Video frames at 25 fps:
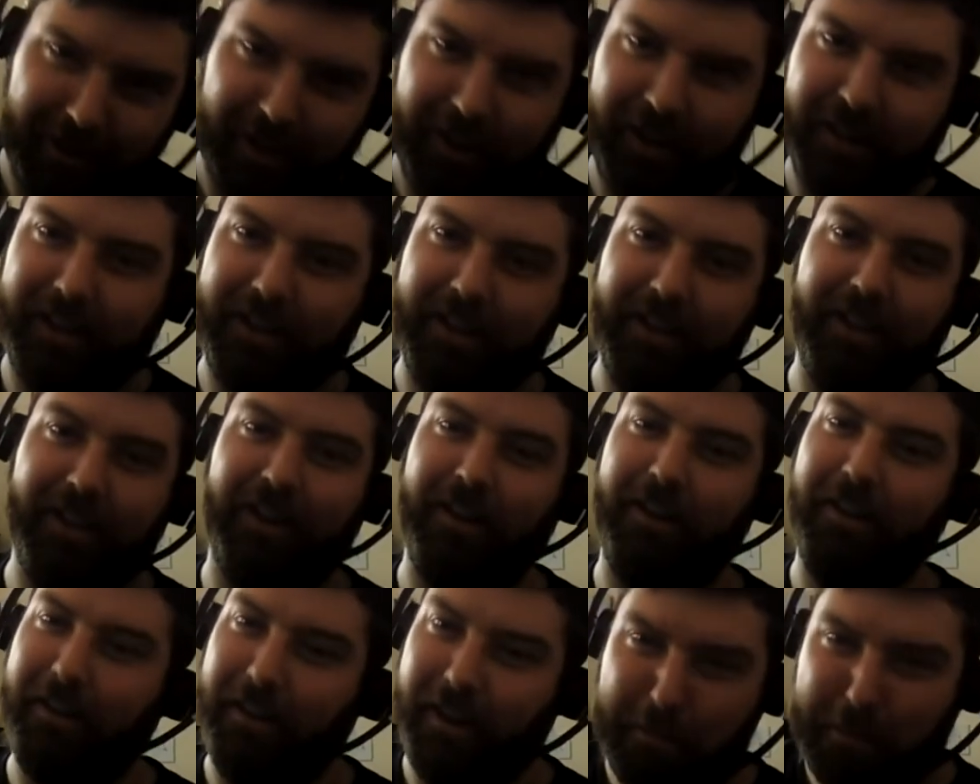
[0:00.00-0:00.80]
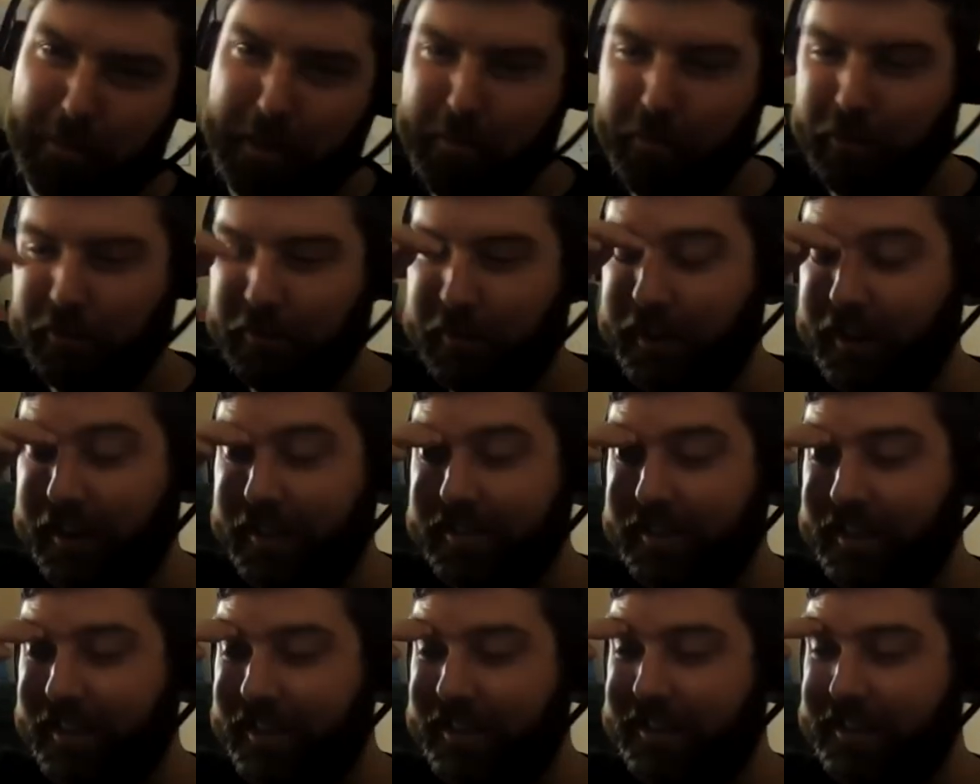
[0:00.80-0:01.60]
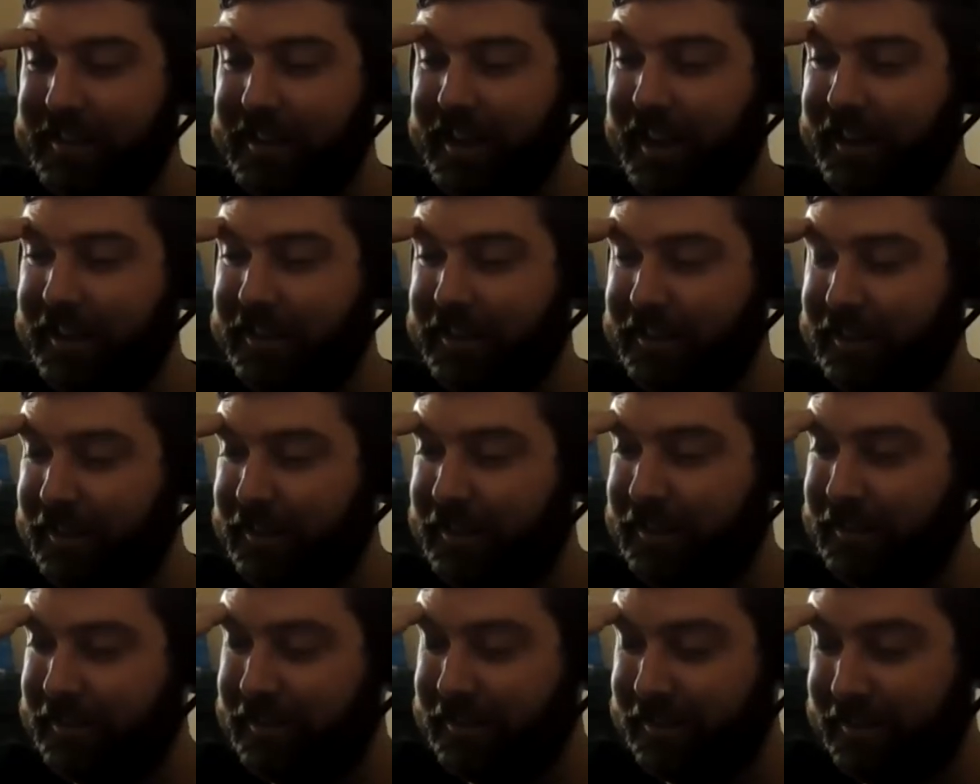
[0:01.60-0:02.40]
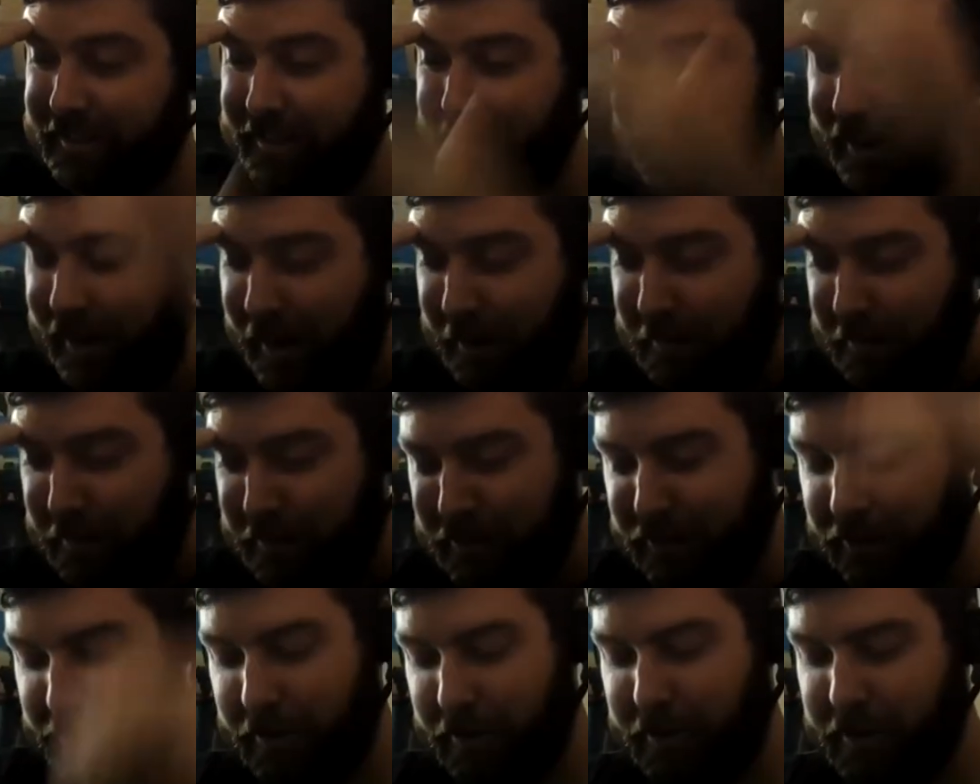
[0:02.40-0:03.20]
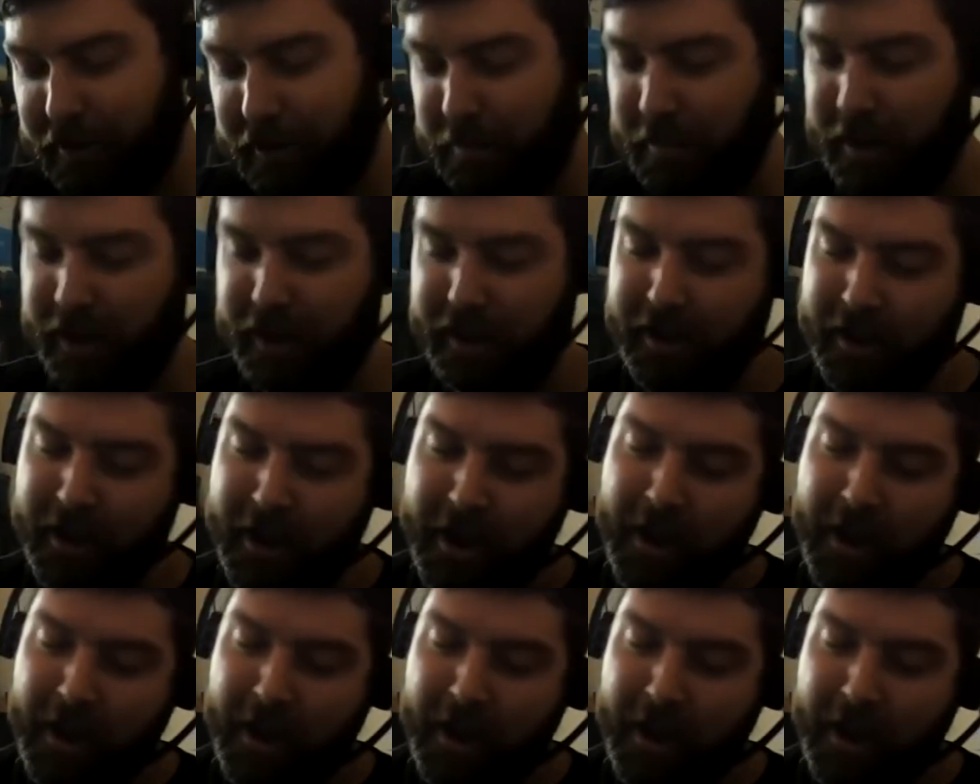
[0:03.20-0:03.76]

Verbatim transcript: like you know, people realize that it's not as good as the hype showed it to be.